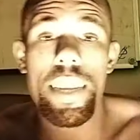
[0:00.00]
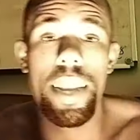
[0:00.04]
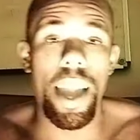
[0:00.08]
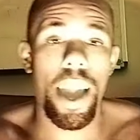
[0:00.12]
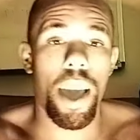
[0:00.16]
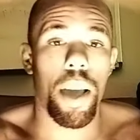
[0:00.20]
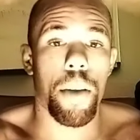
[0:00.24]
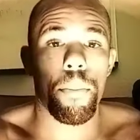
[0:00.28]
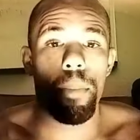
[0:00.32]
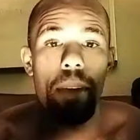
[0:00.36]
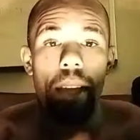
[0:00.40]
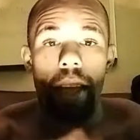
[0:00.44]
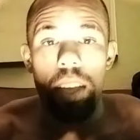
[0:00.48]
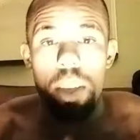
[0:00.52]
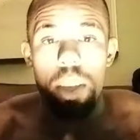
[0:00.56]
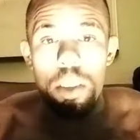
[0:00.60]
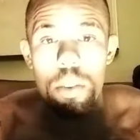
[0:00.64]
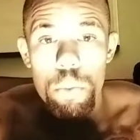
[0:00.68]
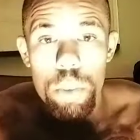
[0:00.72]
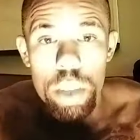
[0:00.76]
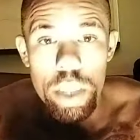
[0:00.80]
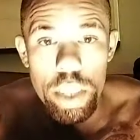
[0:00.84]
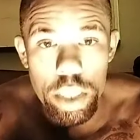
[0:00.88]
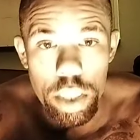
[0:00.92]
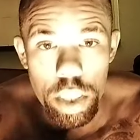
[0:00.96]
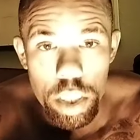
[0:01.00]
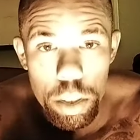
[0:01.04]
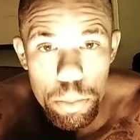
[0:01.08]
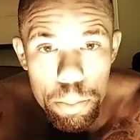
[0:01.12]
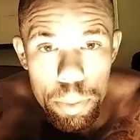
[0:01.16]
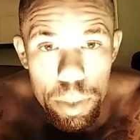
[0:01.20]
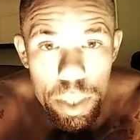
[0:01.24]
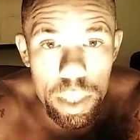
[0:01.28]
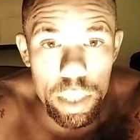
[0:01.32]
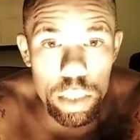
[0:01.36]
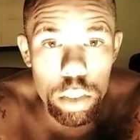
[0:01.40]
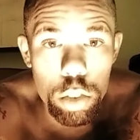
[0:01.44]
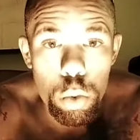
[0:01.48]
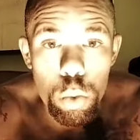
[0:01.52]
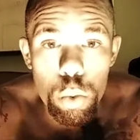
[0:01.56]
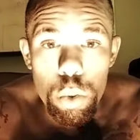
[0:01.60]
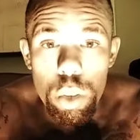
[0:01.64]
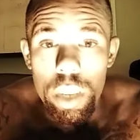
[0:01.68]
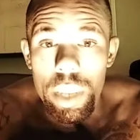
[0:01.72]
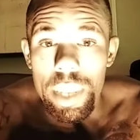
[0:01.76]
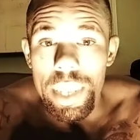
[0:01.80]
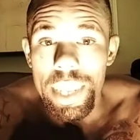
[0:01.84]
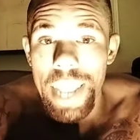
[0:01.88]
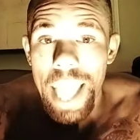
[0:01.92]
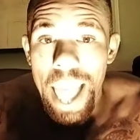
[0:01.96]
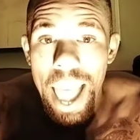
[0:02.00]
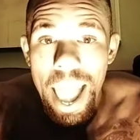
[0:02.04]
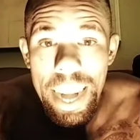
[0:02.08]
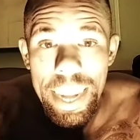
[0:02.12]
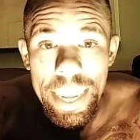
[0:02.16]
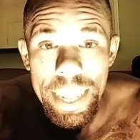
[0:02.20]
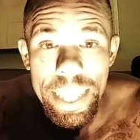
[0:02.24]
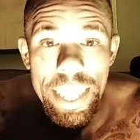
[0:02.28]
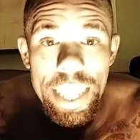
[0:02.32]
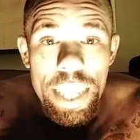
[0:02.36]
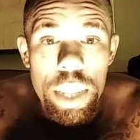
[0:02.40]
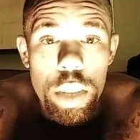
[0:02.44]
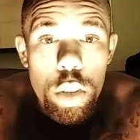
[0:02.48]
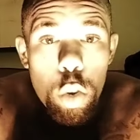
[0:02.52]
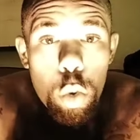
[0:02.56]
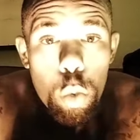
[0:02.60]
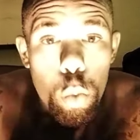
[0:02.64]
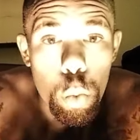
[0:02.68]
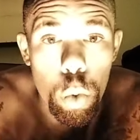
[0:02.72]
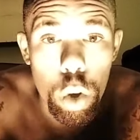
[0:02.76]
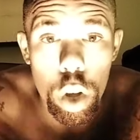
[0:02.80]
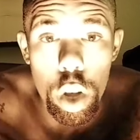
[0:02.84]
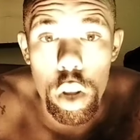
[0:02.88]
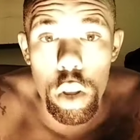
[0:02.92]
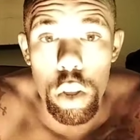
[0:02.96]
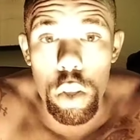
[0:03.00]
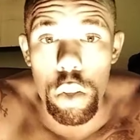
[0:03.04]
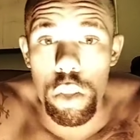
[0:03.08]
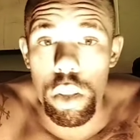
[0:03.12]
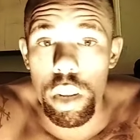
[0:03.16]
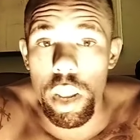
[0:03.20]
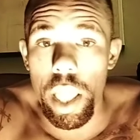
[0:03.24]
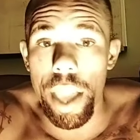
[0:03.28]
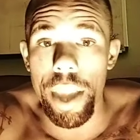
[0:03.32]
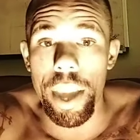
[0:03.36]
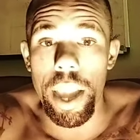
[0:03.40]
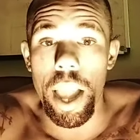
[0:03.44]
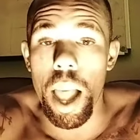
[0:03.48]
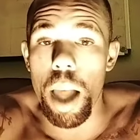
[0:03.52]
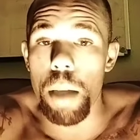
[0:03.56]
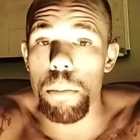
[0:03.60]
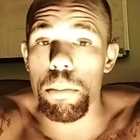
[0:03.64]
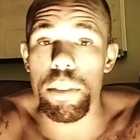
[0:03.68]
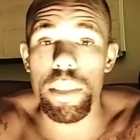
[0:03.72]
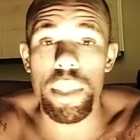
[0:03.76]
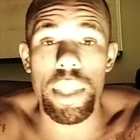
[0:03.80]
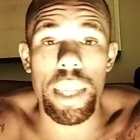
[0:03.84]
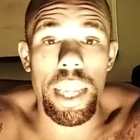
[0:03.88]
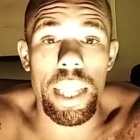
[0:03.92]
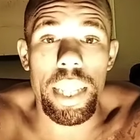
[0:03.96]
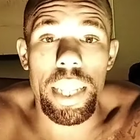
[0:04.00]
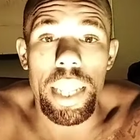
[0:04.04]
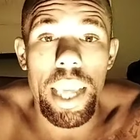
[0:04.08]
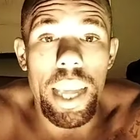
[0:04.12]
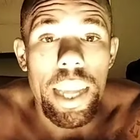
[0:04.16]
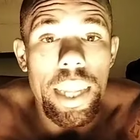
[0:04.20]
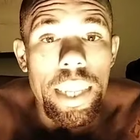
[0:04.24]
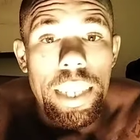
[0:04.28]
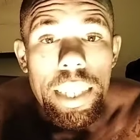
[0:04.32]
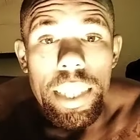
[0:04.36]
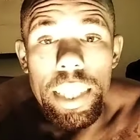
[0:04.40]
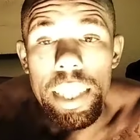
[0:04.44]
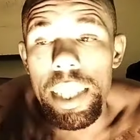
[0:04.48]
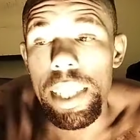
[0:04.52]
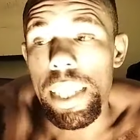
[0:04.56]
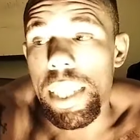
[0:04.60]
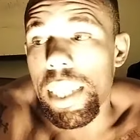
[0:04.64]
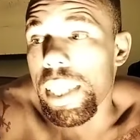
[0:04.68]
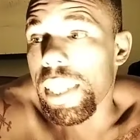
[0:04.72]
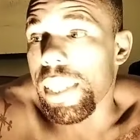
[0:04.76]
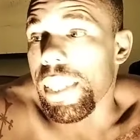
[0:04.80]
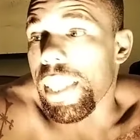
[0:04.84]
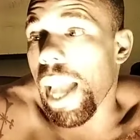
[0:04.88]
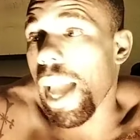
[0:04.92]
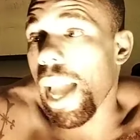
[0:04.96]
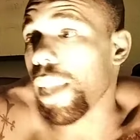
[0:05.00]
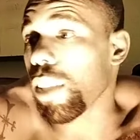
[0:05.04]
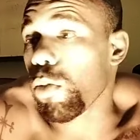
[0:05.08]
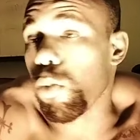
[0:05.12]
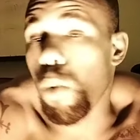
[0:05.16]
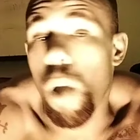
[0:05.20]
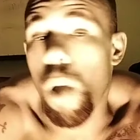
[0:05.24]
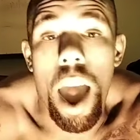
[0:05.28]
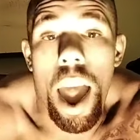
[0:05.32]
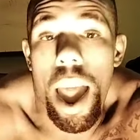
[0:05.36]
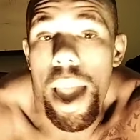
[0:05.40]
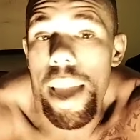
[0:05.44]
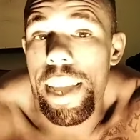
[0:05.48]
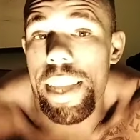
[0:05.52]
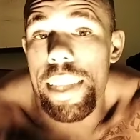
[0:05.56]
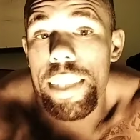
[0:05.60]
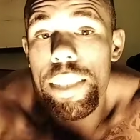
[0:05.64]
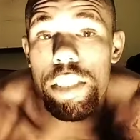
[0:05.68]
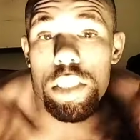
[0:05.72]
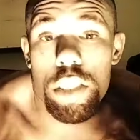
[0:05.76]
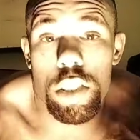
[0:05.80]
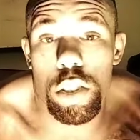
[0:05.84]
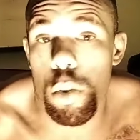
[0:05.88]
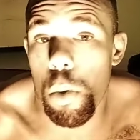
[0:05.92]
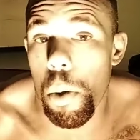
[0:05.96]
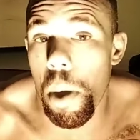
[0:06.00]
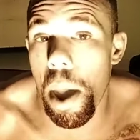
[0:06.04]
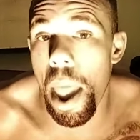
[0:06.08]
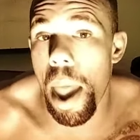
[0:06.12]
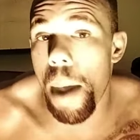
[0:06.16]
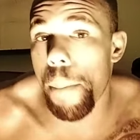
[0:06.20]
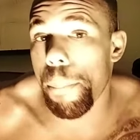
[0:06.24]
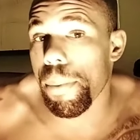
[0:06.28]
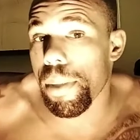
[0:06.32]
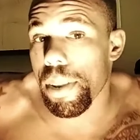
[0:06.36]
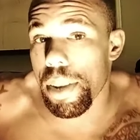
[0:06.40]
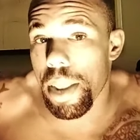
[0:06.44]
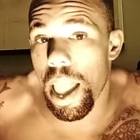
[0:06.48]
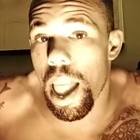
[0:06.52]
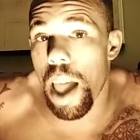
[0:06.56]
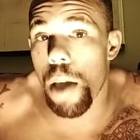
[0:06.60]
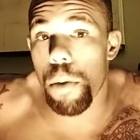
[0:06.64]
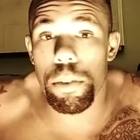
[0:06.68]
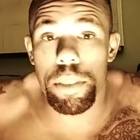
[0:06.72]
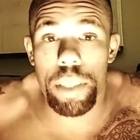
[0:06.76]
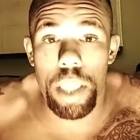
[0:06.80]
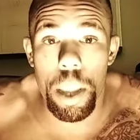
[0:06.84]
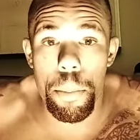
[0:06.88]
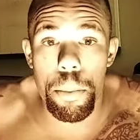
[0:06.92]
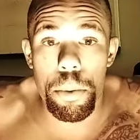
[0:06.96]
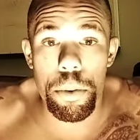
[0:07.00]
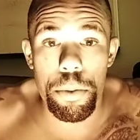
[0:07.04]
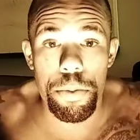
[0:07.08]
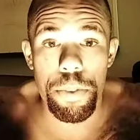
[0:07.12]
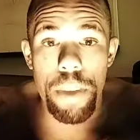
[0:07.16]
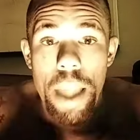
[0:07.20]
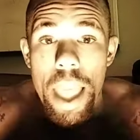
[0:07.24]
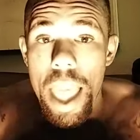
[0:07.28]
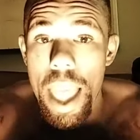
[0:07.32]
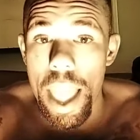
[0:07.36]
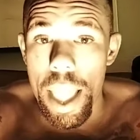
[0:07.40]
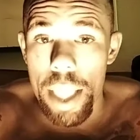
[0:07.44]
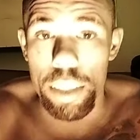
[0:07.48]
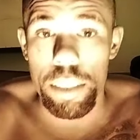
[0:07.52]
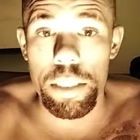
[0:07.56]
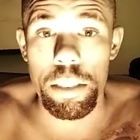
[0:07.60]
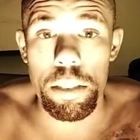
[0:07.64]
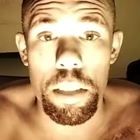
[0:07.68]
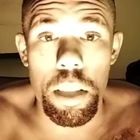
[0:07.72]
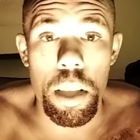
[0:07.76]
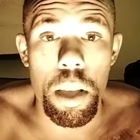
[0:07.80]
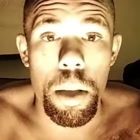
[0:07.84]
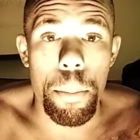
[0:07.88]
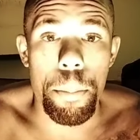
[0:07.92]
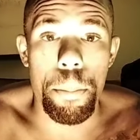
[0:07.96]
Now, man, we should be doing a lot of inner work. Like I'm saying, like that's why it just so happened I was able to fast.